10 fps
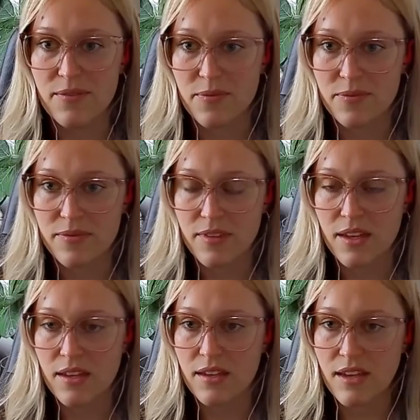with that?
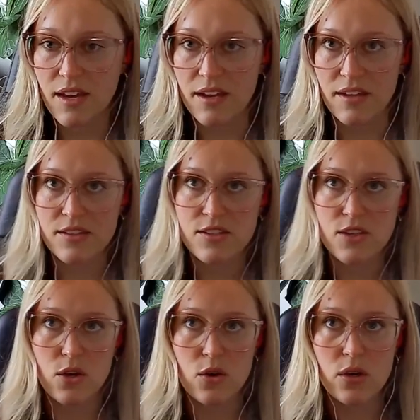Yeah.
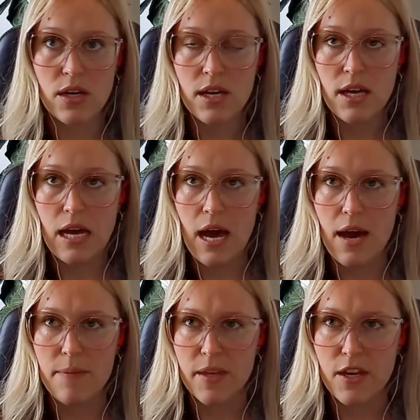So
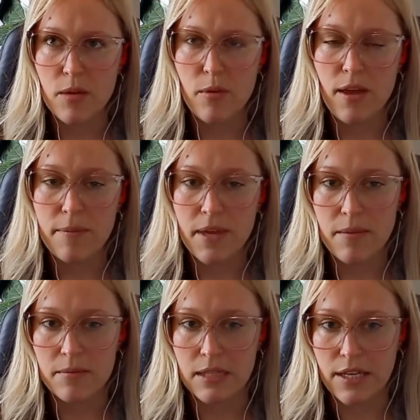The Curable app
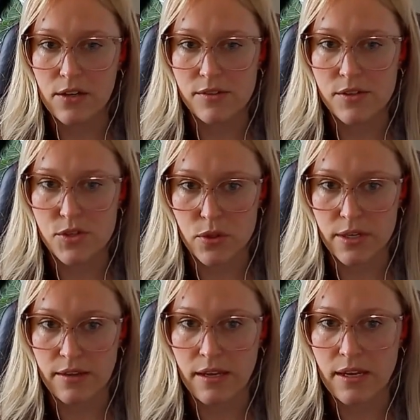came later in the
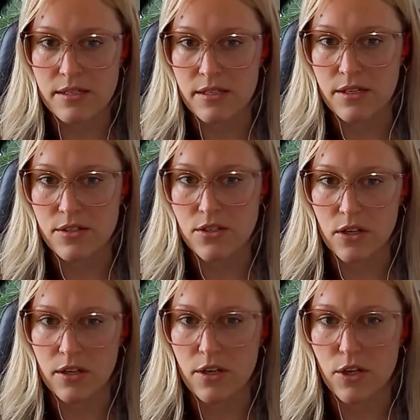story. Like I said, I
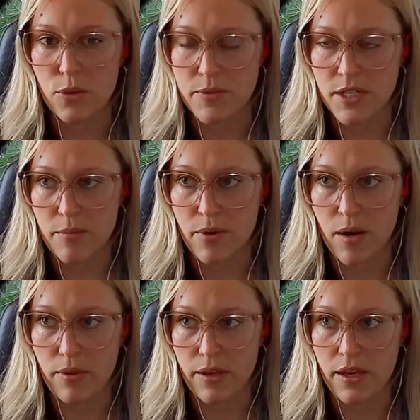started Gupta
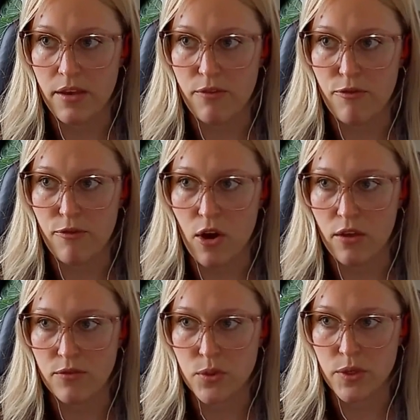probably
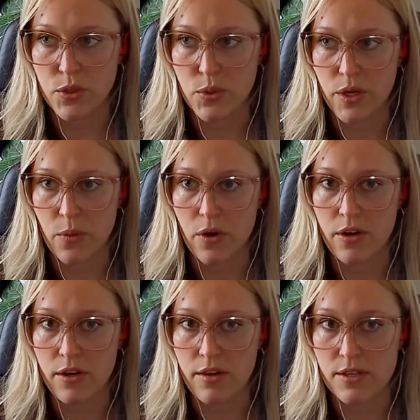fall of
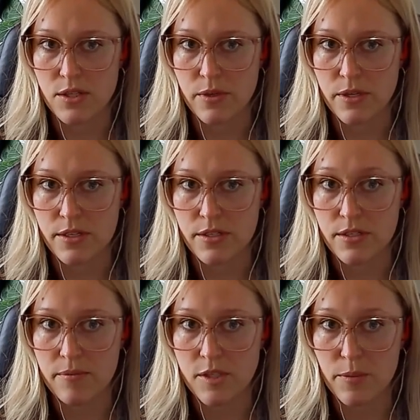2021. This
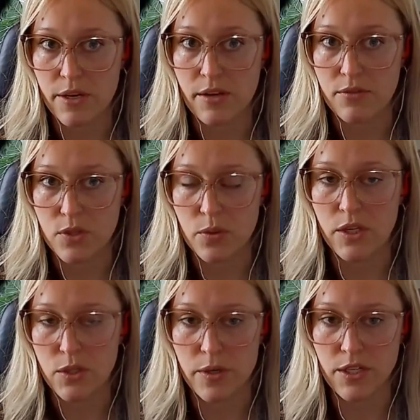was spring of
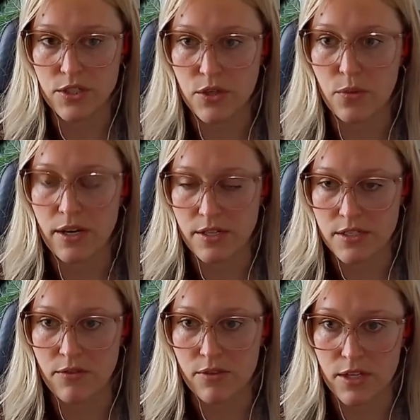2022 when I
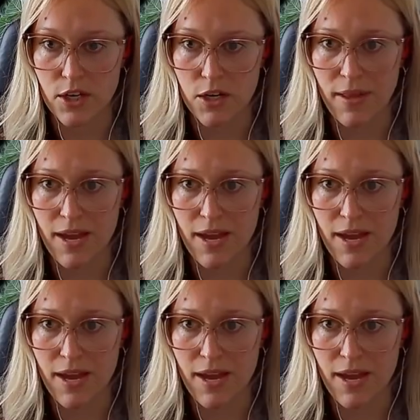discovered the Curable